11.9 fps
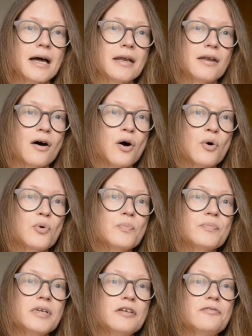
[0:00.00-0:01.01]
Now,
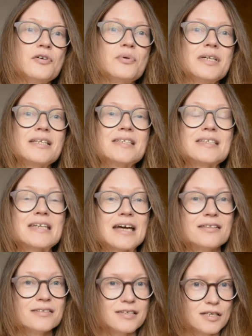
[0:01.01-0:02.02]
if you
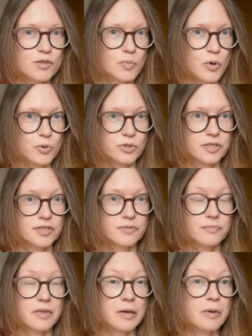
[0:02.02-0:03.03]
extend these pauses,
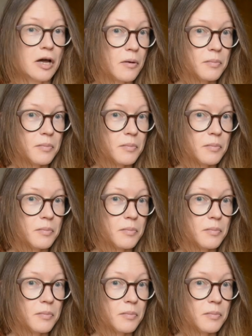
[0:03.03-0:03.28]
they become